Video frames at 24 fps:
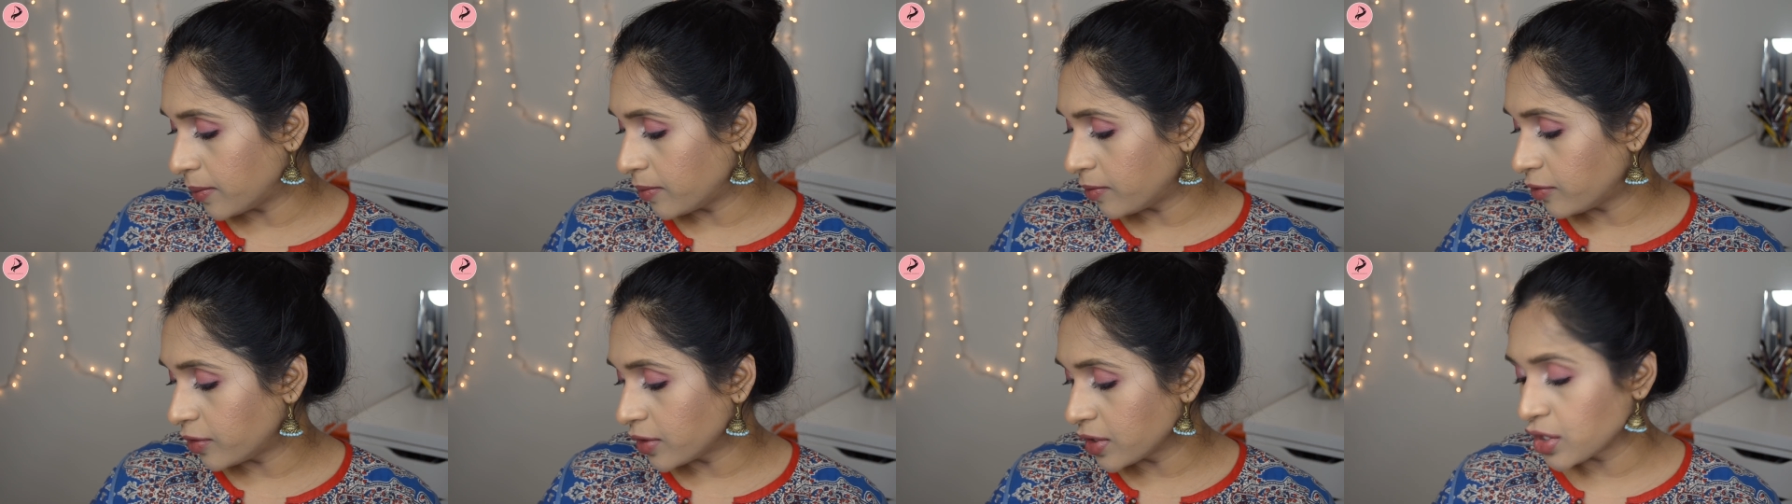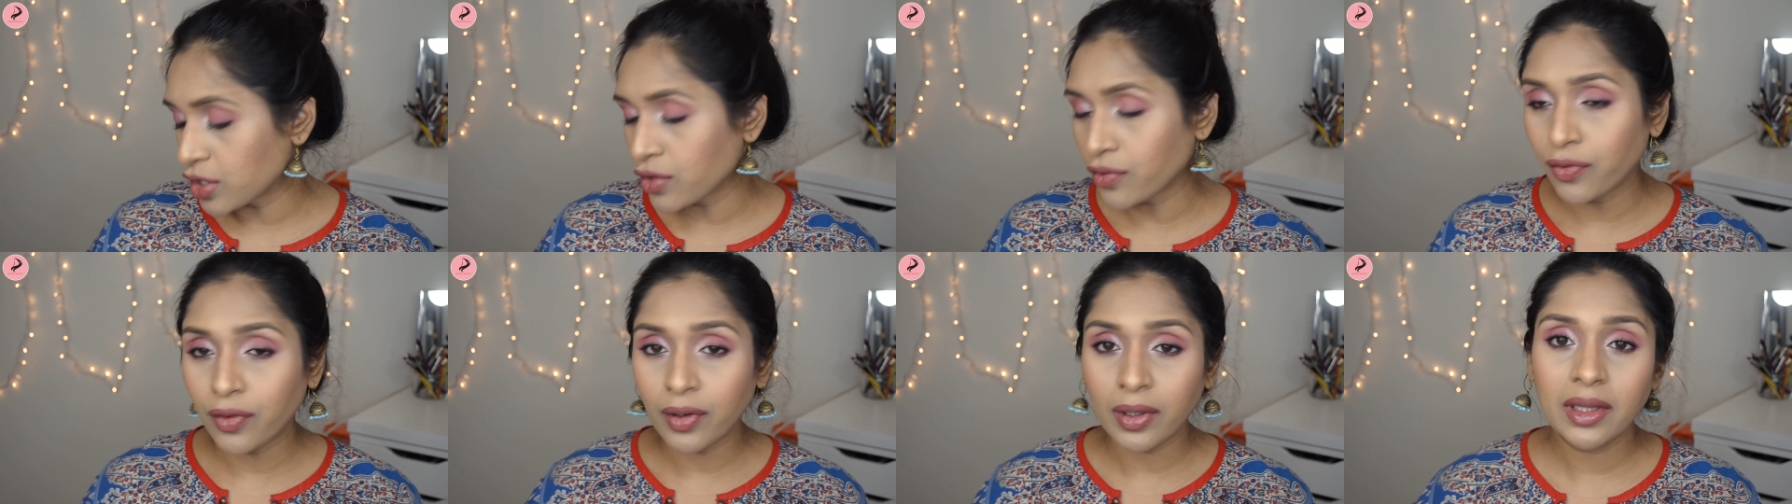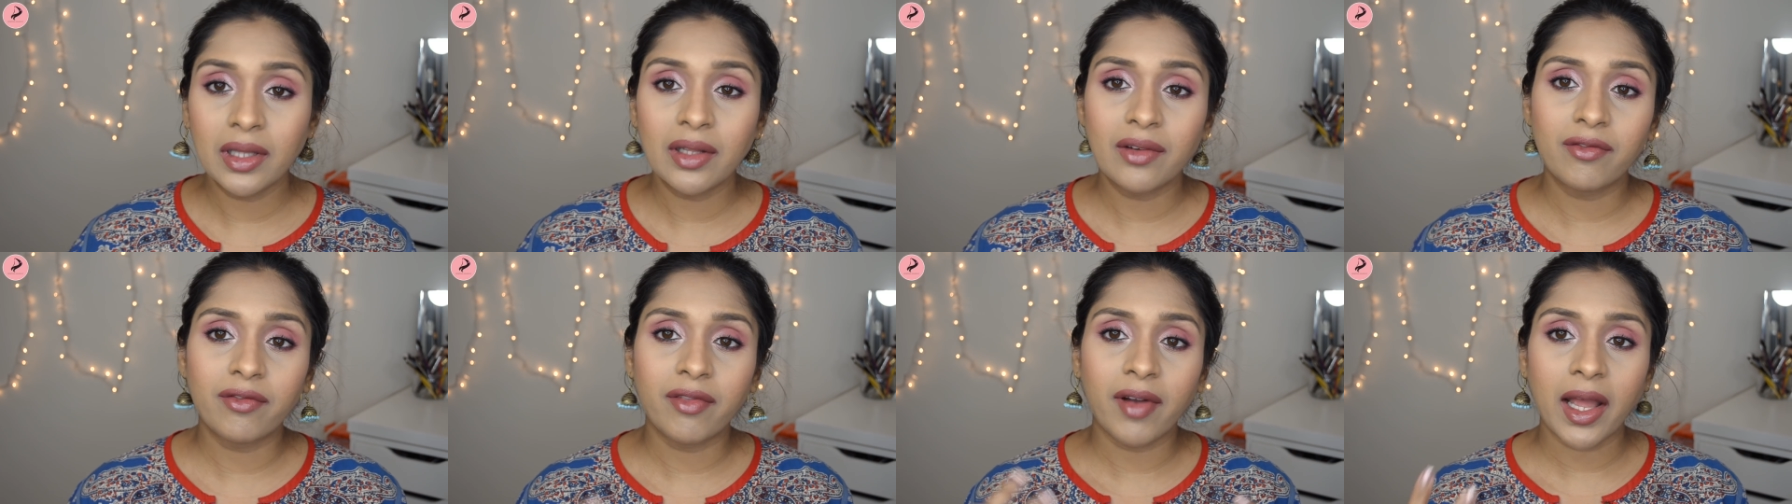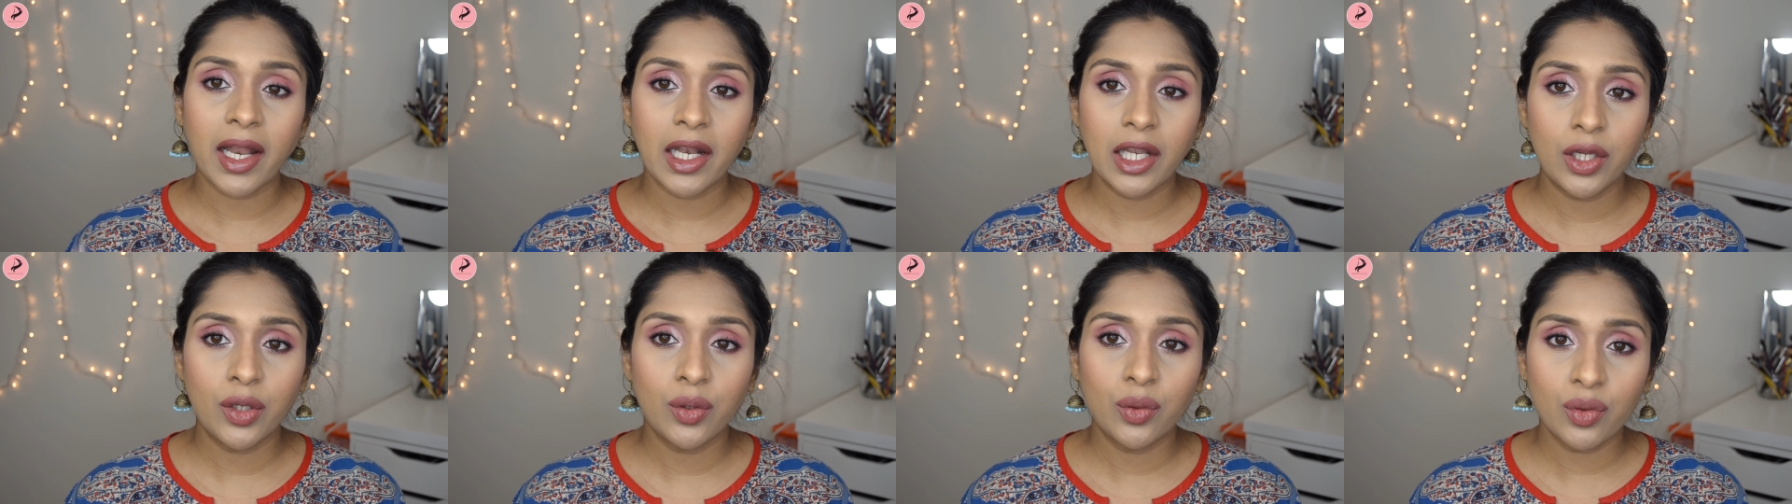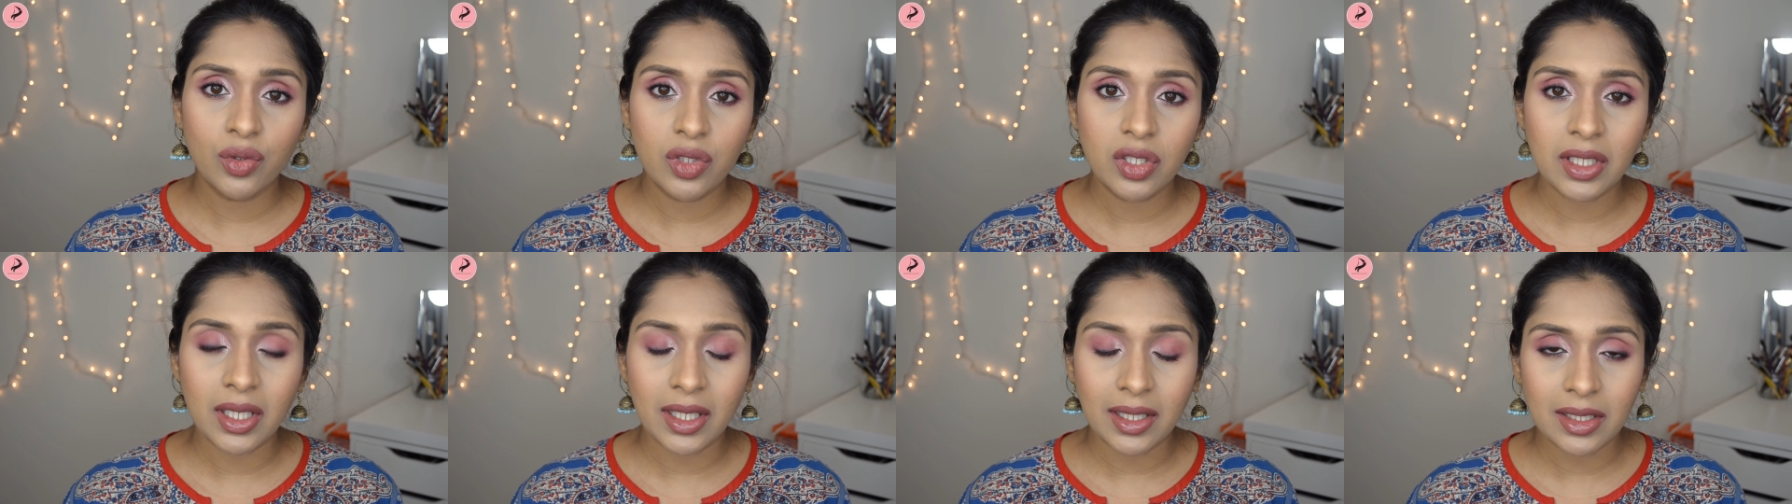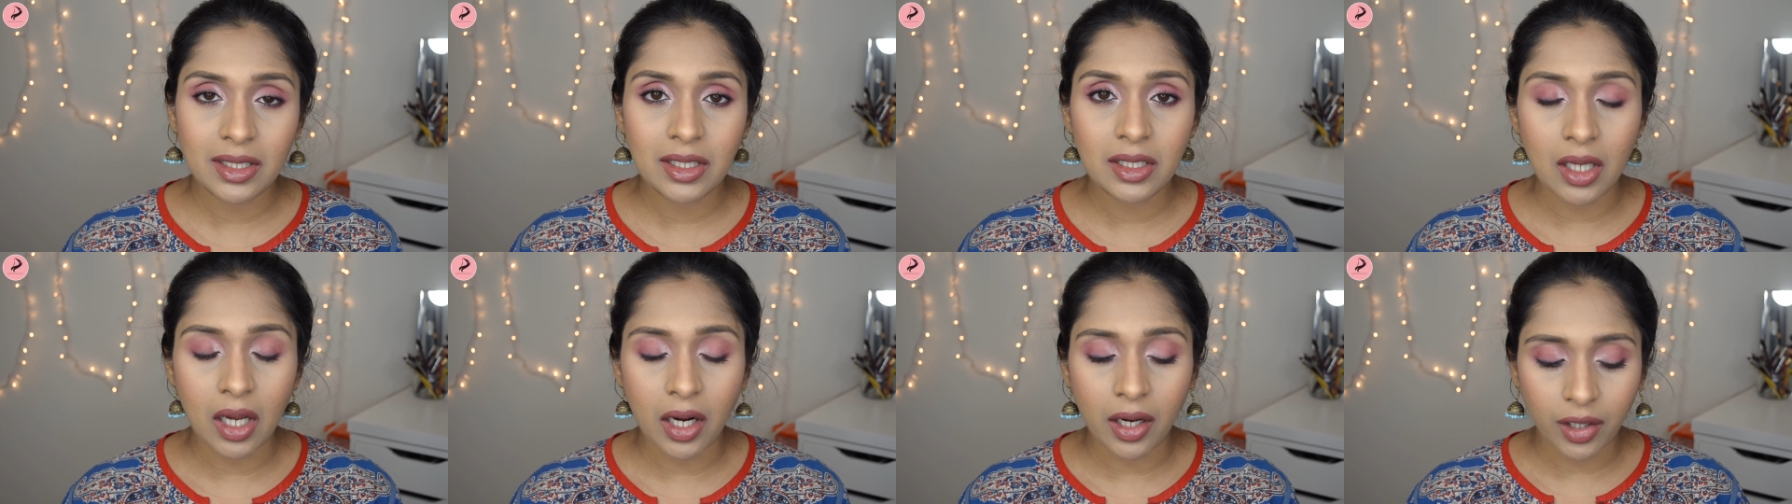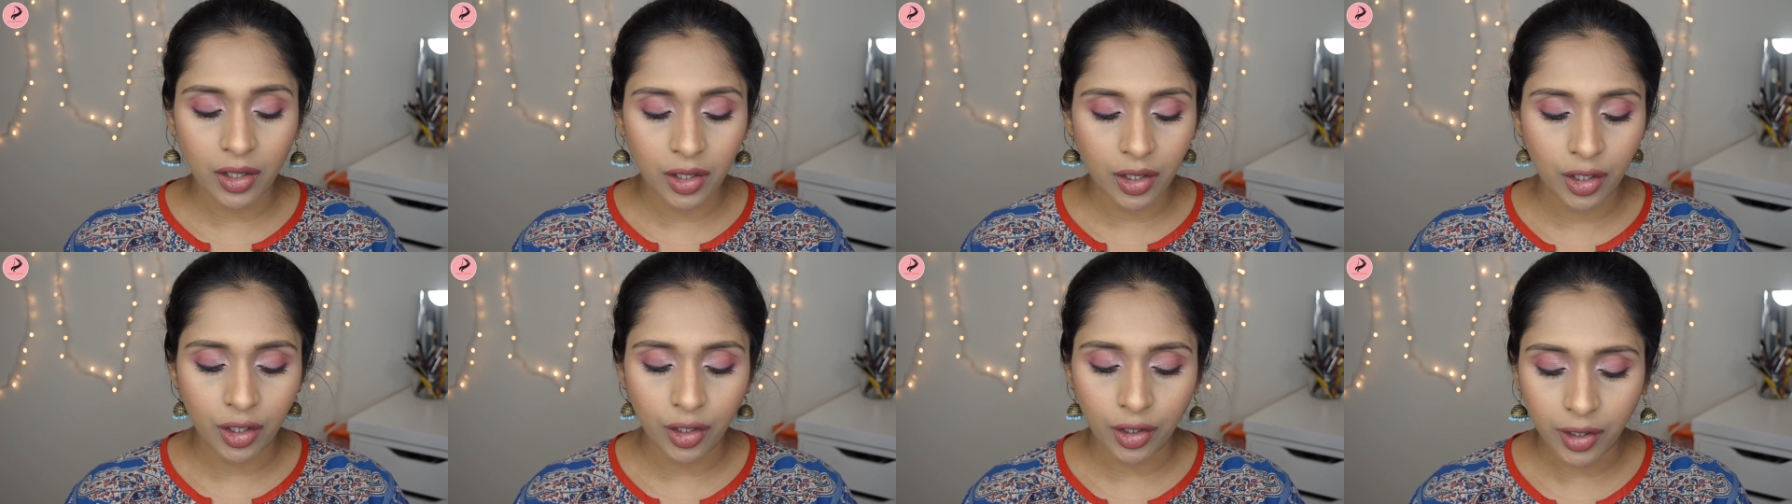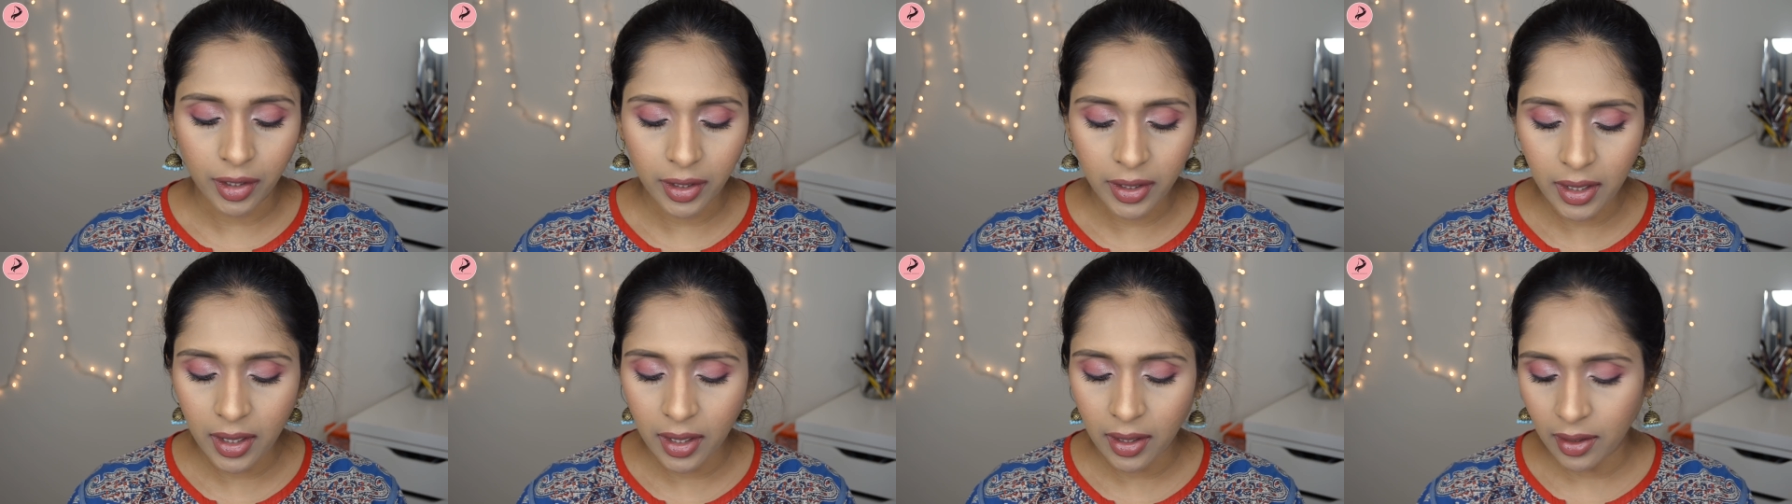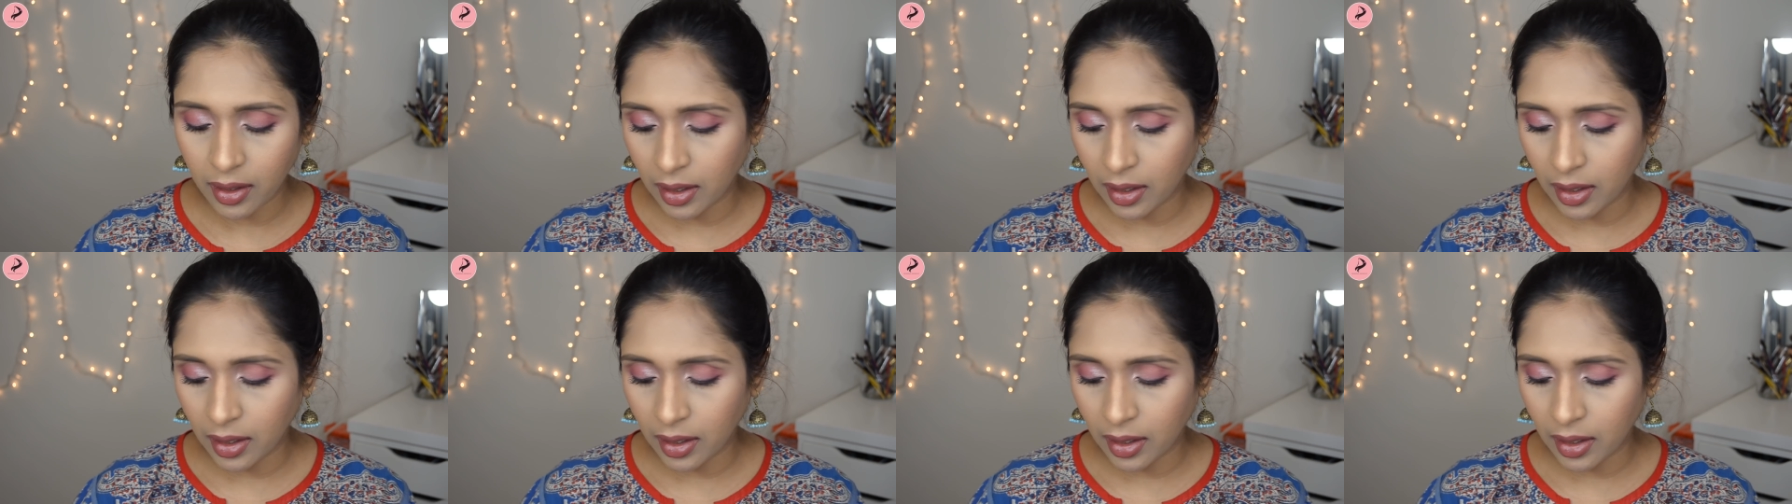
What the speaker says: first of all, the value sets are good.